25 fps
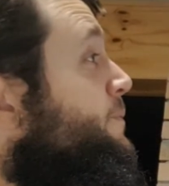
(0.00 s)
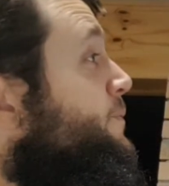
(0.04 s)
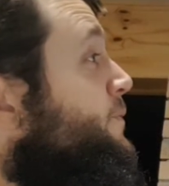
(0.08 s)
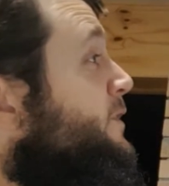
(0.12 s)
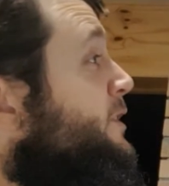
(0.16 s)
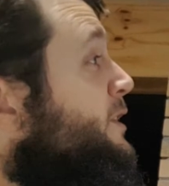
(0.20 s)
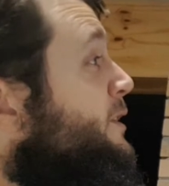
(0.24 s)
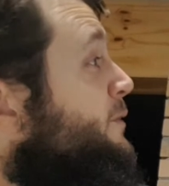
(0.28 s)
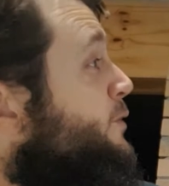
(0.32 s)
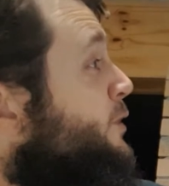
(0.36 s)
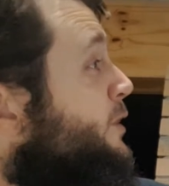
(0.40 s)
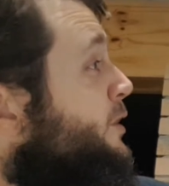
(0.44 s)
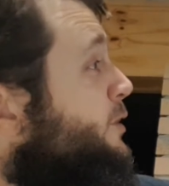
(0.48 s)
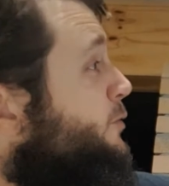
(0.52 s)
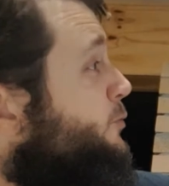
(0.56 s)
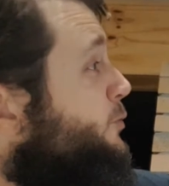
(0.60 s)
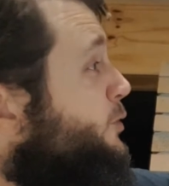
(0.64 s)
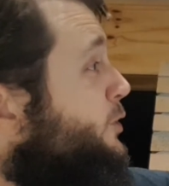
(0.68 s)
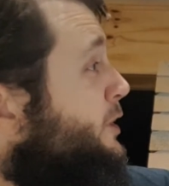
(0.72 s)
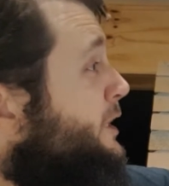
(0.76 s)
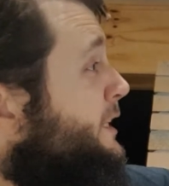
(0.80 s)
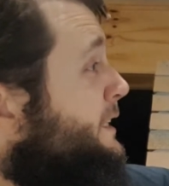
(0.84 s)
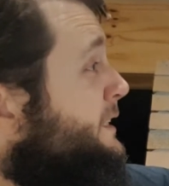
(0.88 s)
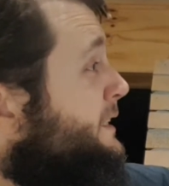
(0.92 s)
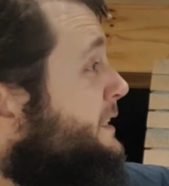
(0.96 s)
You've got the
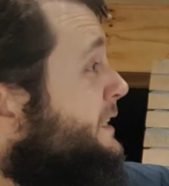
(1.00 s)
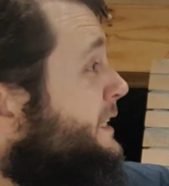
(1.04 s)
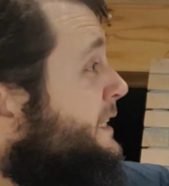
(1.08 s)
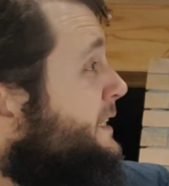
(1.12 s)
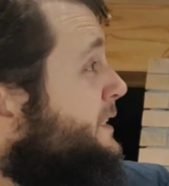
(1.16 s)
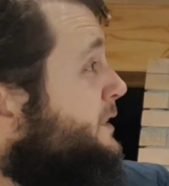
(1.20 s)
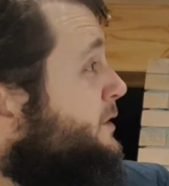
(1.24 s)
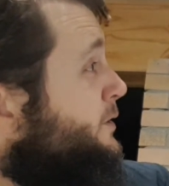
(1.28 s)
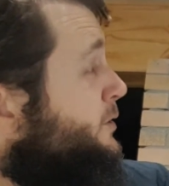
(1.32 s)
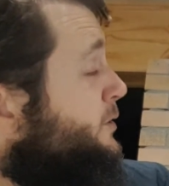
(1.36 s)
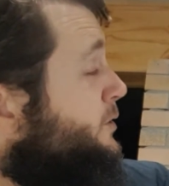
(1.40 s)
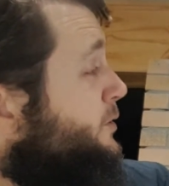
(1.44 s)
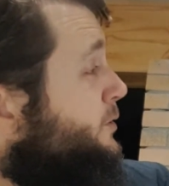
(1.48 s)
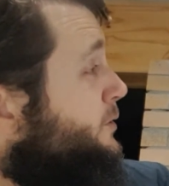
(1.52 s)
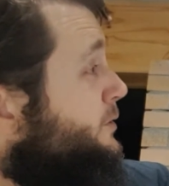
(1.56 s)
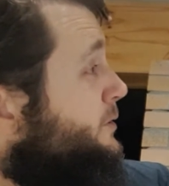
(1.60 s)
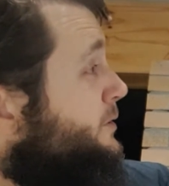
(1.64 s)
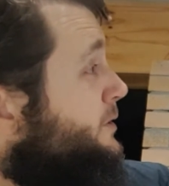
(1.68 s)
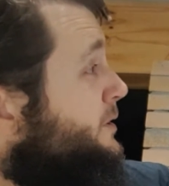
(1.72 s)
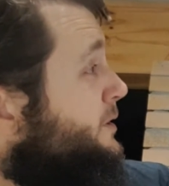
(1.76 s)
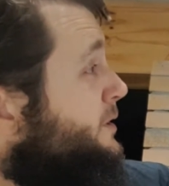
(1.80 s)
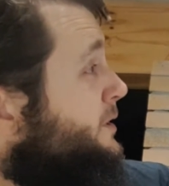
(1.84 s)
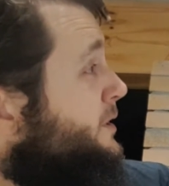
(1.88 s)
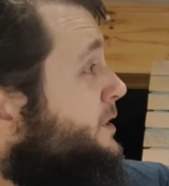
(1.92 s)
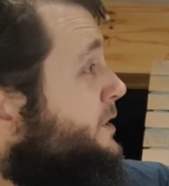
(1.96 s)
right angle,
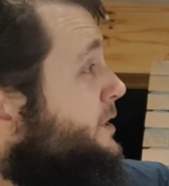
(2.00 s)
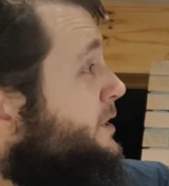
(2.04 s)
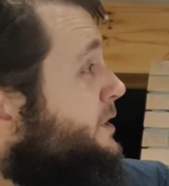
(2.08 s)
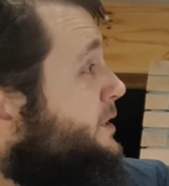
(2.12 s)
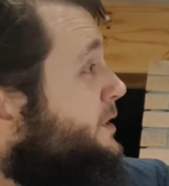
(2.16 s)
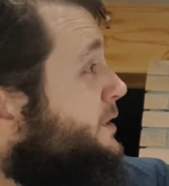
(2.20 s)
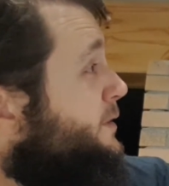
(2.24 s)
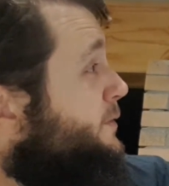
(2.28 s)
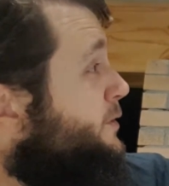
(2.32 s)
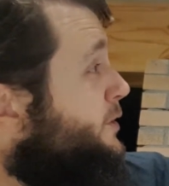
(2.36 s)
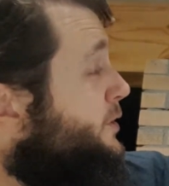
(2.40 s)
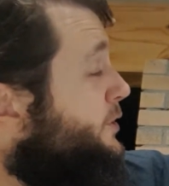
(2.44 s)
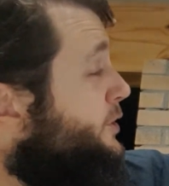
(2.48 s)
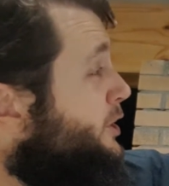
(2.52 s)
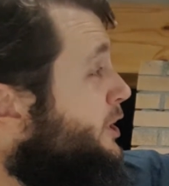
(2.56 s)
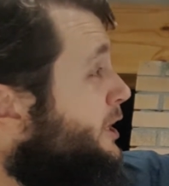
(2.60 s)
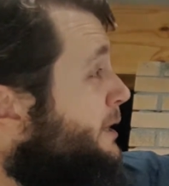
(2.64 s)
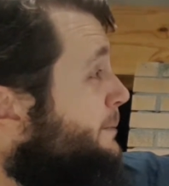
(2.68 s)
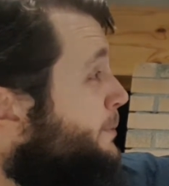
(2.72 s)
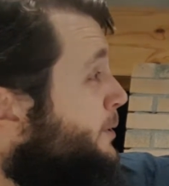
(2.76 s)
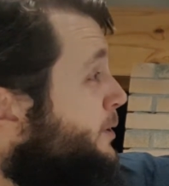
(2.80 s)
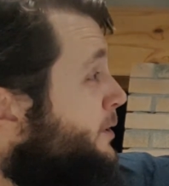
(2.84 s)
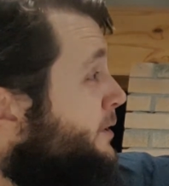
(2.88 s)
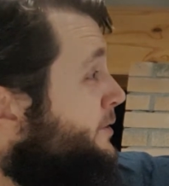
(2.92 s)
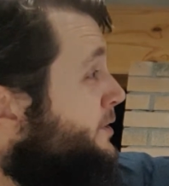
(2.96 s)
you've got the
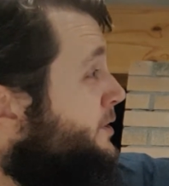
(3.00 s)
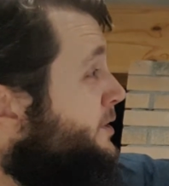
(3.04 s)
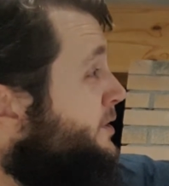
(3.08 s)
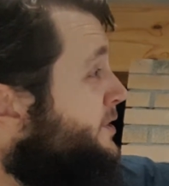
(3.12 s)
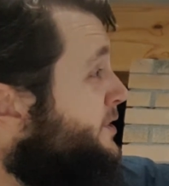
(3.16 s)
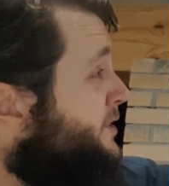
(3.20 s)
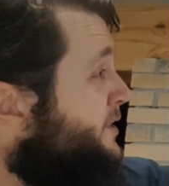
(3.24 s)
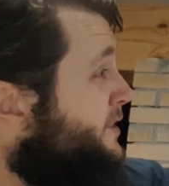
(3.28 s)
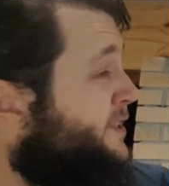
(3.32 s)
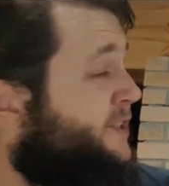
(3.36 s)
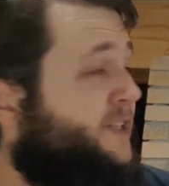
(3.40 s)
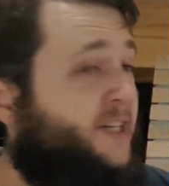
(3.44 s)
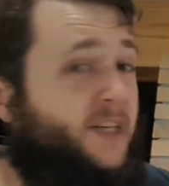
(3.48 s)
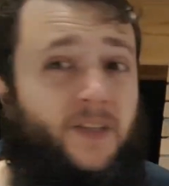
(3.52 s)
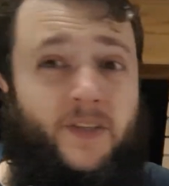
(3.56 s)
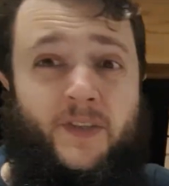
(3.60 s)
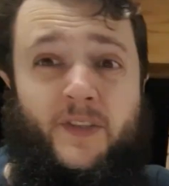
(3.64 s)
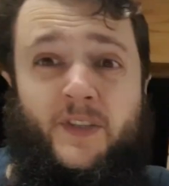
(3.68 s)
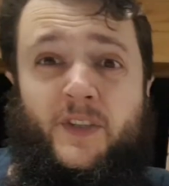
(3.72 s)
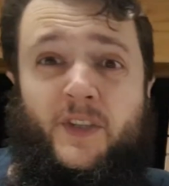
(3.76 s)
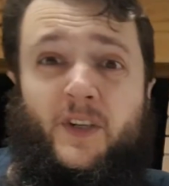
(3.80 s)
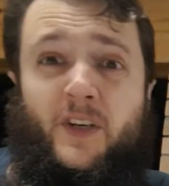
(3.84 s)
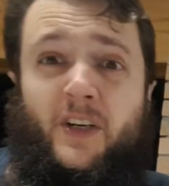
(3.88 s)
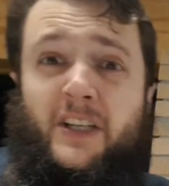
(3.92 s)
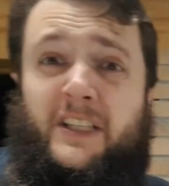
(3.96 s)
hypotenuse and another
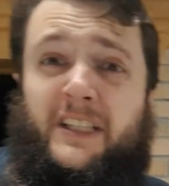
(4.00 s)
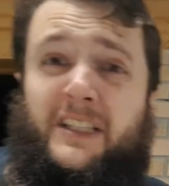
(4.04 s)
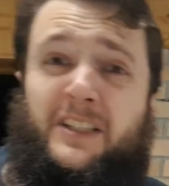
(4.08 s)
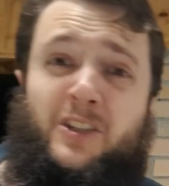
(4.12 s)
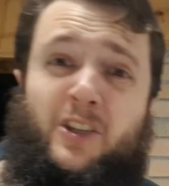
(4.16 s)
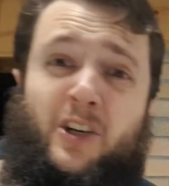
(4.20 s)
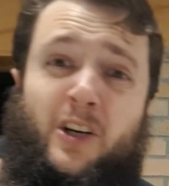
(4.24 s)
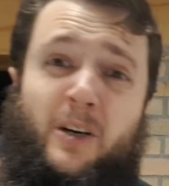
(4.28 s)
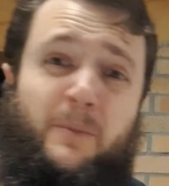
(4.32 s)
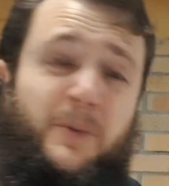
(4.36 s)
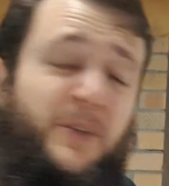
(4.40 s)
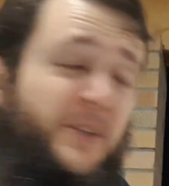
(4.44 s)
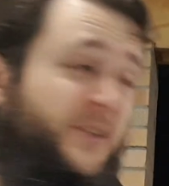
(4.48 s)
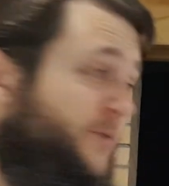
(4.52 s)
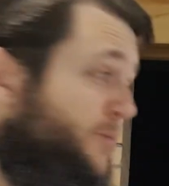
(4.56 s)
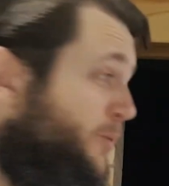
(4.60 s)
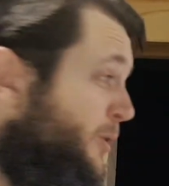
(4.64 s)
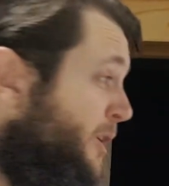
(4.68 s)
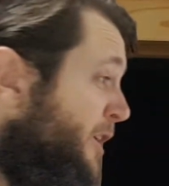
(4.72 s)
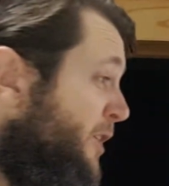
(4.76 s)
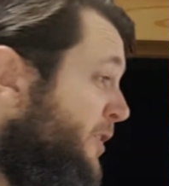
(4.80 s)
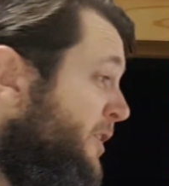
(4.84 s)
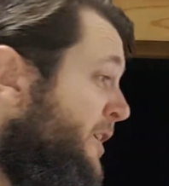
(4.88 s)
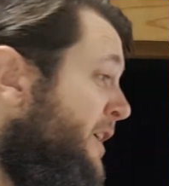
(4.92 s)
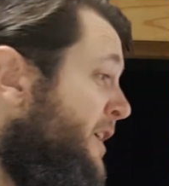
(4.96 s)
side in common as
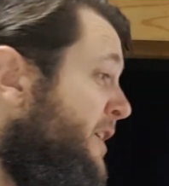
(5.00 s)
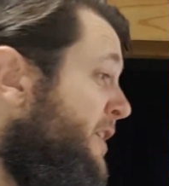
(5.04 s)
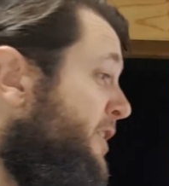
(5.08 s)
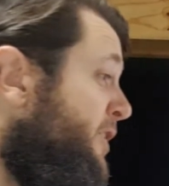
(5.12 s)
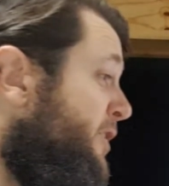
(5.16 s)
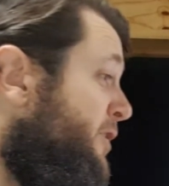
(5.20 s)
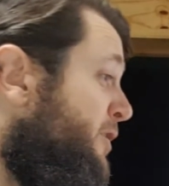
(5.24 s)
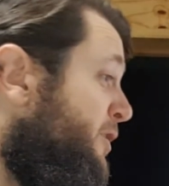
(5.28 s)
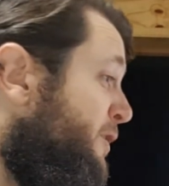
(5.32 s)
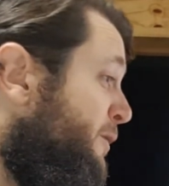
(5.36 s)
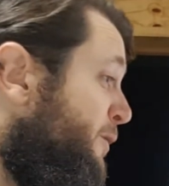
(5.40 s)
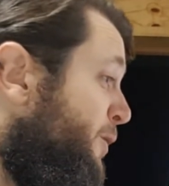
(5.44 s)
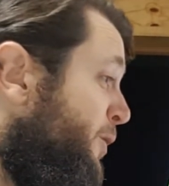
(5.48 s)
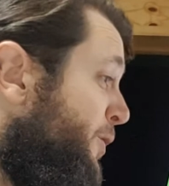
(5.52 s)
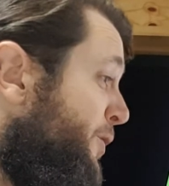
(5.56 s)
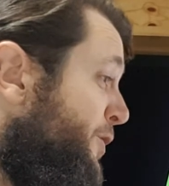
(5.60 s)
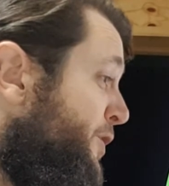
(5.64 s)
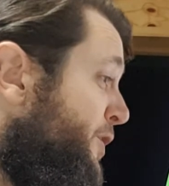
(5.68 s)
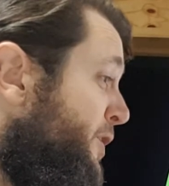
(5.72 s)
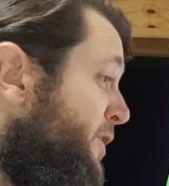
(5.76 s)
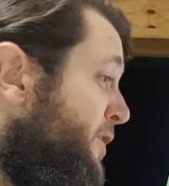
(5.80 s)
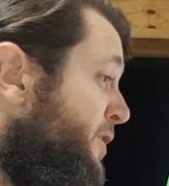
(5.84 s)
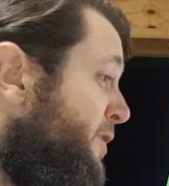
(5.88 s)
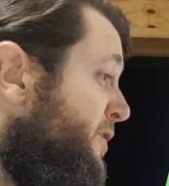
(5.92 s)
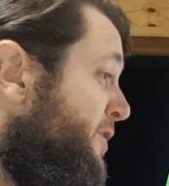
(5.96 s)
well. You could have also
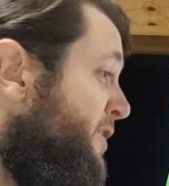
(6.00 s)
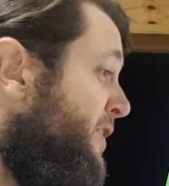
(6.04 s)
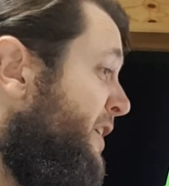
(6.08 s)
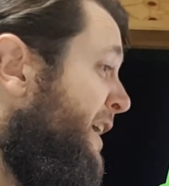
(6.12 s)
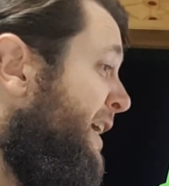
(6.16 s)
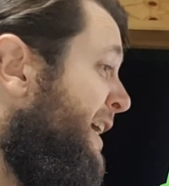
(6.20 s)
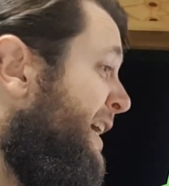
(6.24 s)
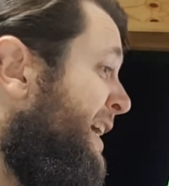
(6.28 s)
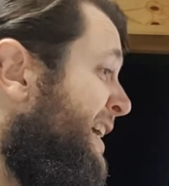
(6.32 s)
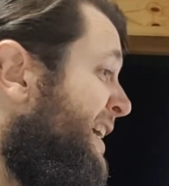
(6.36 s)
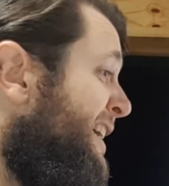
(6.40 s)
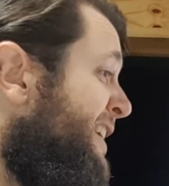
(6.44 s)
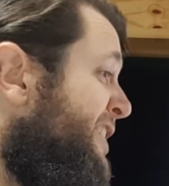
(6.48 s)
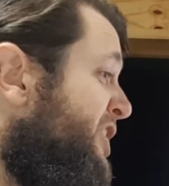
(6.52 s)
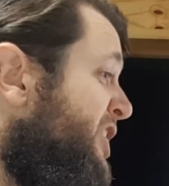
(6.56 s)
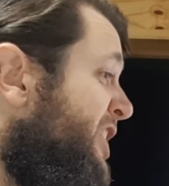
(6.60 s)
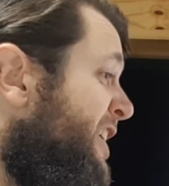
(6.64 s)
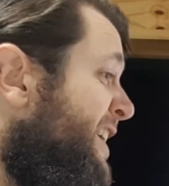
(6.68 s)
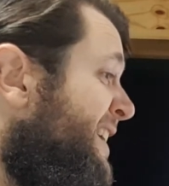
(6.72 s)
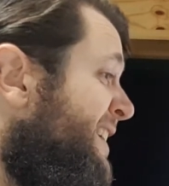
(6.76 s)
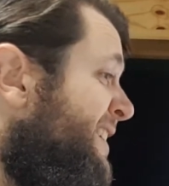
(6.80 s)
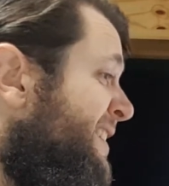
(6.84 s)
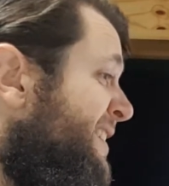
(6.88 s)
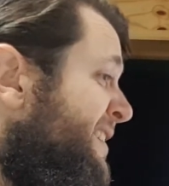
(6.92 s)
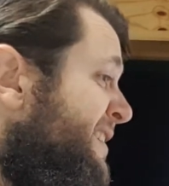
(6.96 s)
used
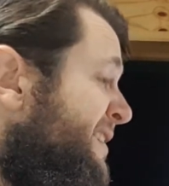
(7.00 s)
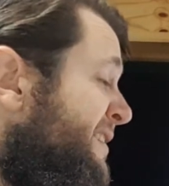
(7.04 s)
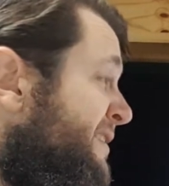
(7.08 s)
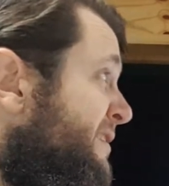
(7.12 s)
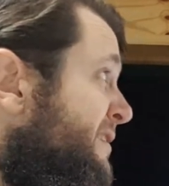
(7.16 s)
RHS.